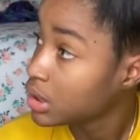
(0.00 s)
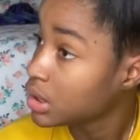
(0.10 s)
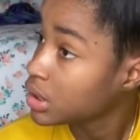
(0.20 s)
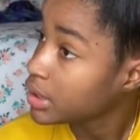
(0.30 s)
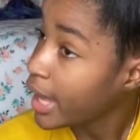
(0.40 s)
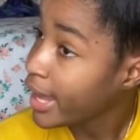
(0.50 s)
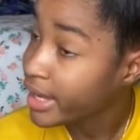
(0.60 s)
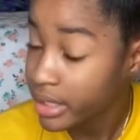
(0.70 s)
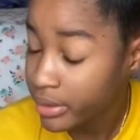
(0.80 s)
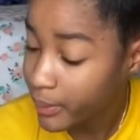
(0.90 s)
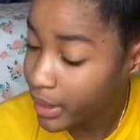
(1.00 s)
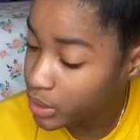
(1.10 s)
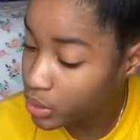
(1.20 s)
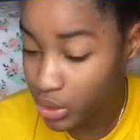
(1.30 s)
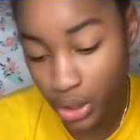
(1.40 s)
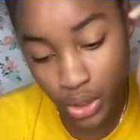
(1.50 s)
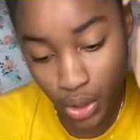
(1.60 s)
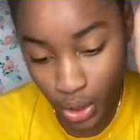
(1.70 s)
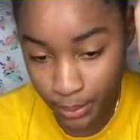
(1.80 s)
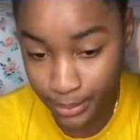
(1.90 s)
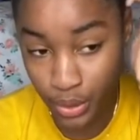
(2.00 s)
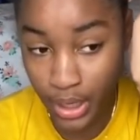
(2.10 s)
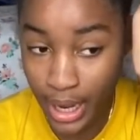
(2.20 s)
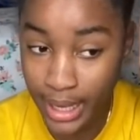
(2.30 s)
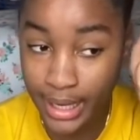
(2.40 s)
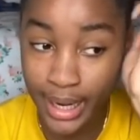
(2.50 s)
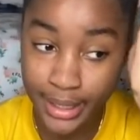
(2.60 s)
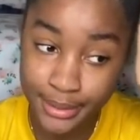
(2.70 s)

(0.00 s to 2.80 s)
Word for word: like one new girl come me go call her